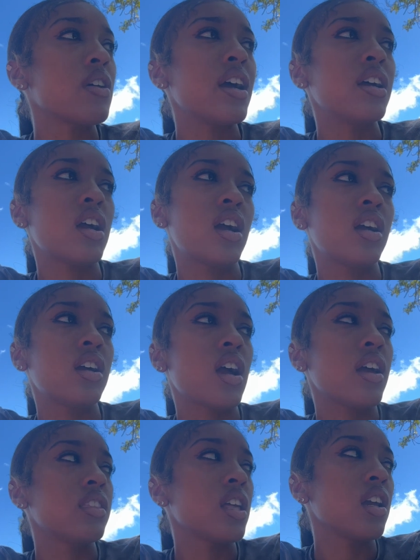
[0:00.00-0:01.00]

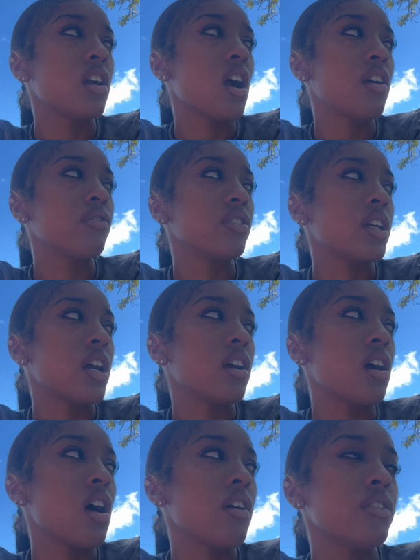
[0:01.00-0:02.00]
I thank God for that,
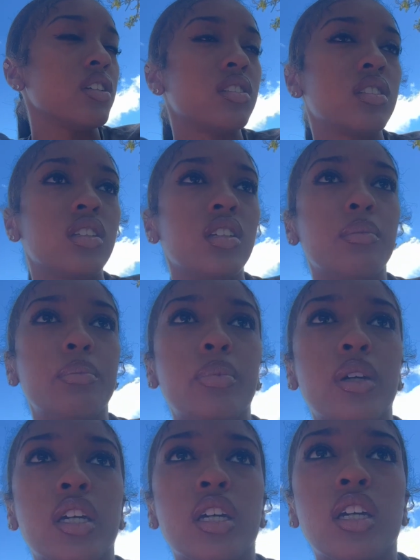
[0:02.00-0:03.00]
obviously.
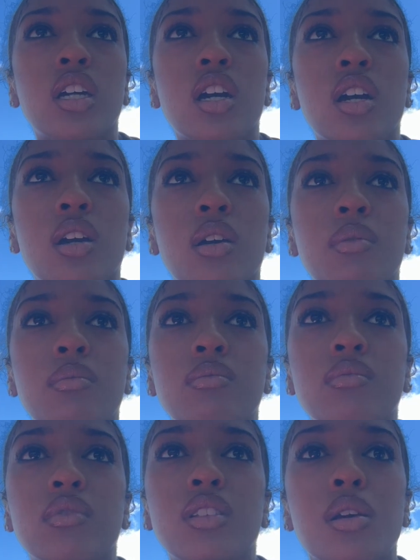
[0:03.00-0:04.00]
But,
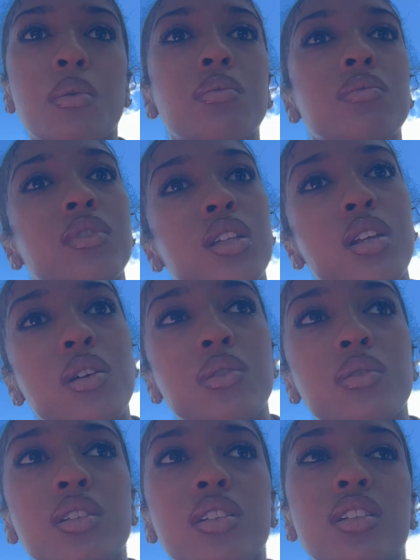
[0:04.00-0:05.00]
there, you know,
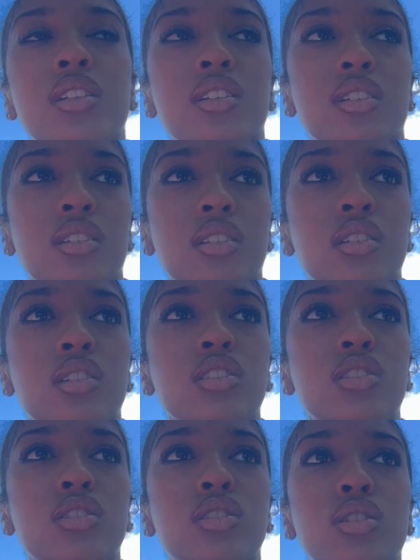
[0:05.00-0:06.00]

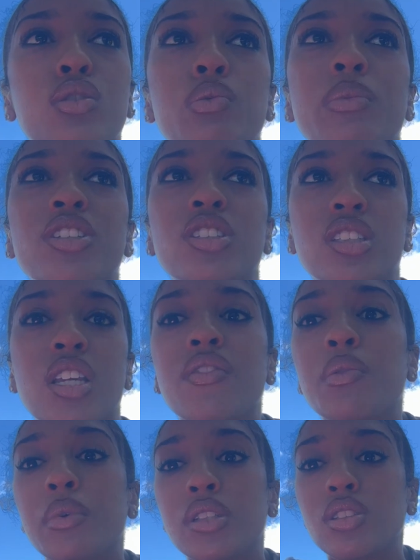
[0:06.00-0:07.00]
to whom much is
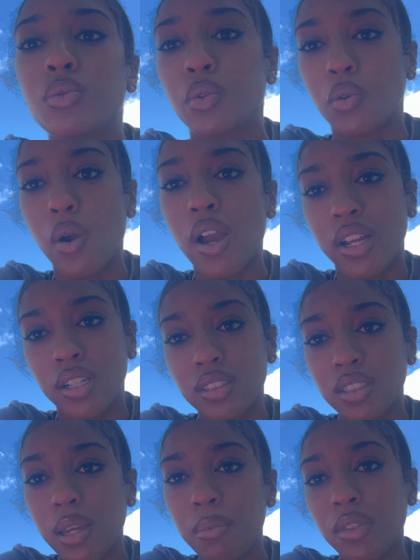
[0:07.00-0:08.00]
given, much is required
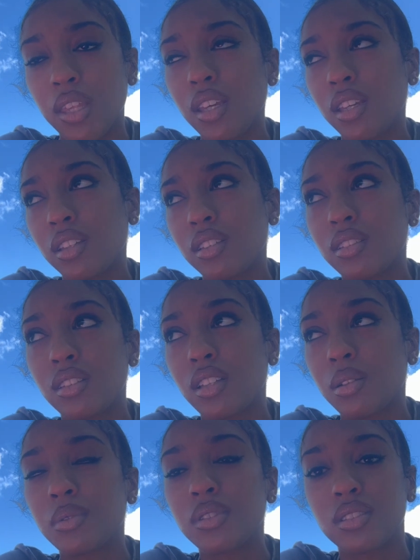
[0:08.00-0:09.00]
type thing.
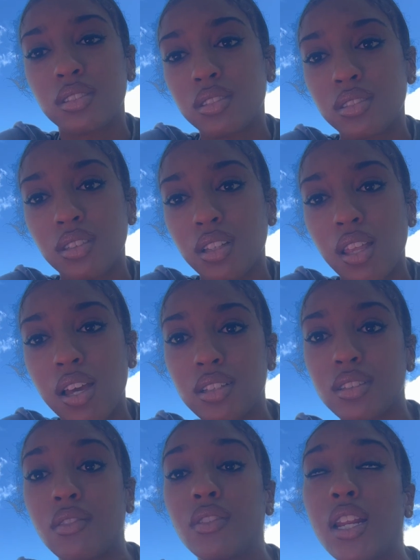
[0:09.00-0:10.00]
There was a lot of
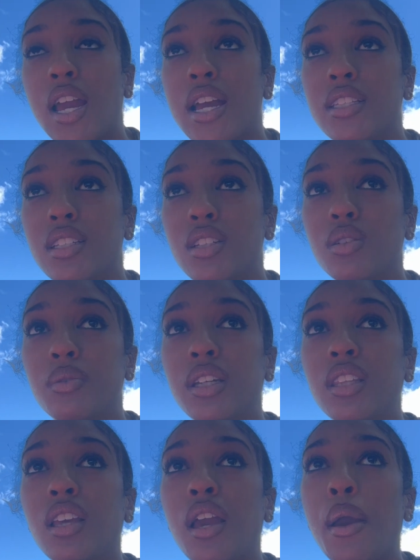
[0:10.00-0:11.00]
stuff that I had to deal
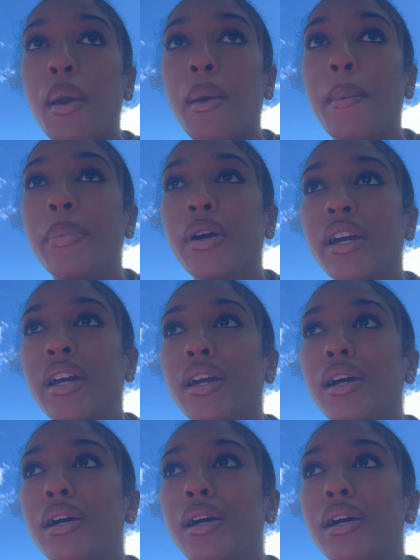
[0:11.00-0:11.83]
with. But,